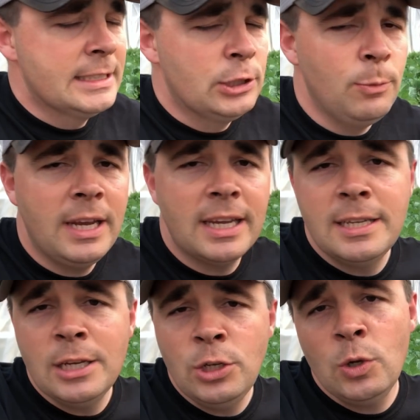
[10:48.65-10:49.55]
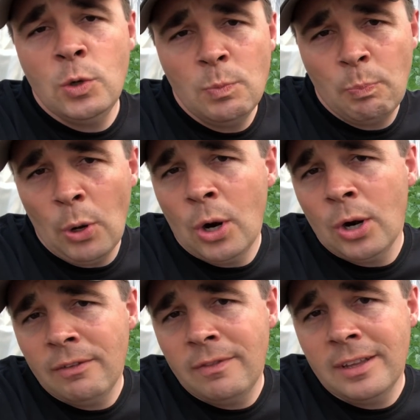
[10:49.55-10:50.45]
to be continued
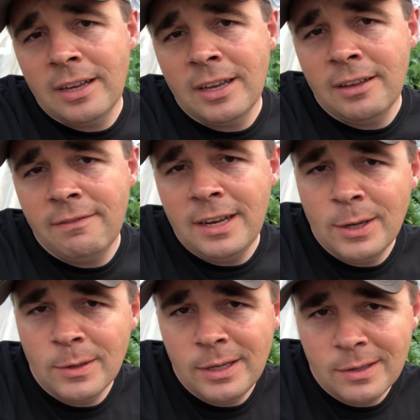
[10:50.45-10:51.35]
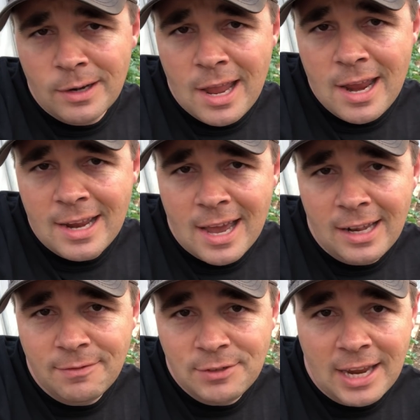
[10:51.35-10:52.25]
part of the uh, video the other day. Kind
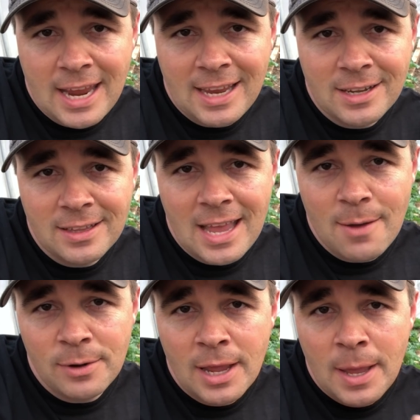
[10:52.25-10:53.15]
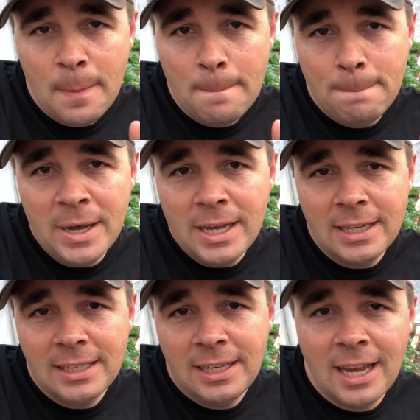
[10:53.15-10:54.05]
of left you hanging on that one,
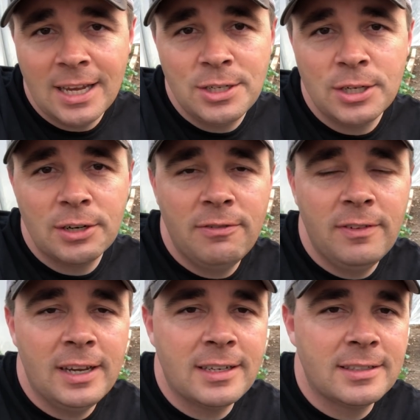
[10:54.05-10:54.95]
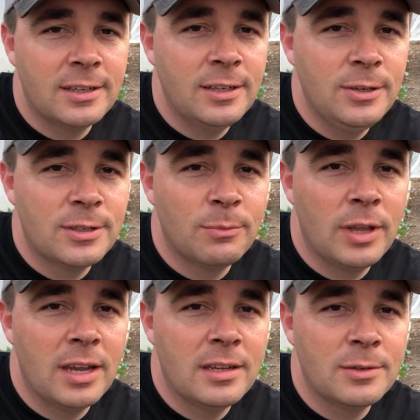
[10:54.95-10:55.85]
but you got your fix on Houston
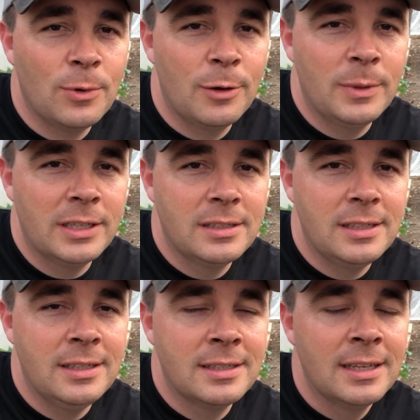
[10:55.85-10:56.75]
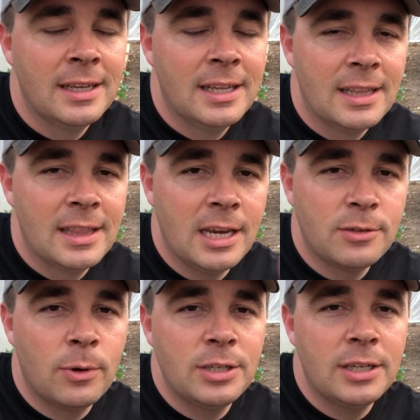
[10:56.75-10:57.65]
planting his watermelon seeds. Thanks
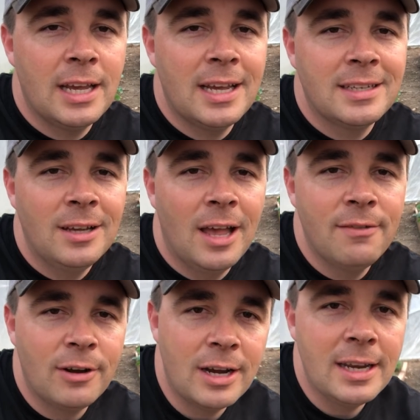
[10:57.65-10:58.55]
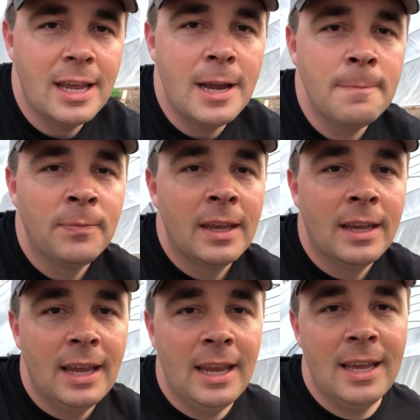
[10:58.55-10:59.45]
for watching, guys. Y'all have a great day.
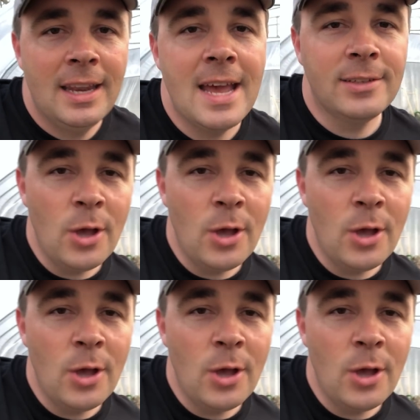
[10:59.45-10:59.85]
And as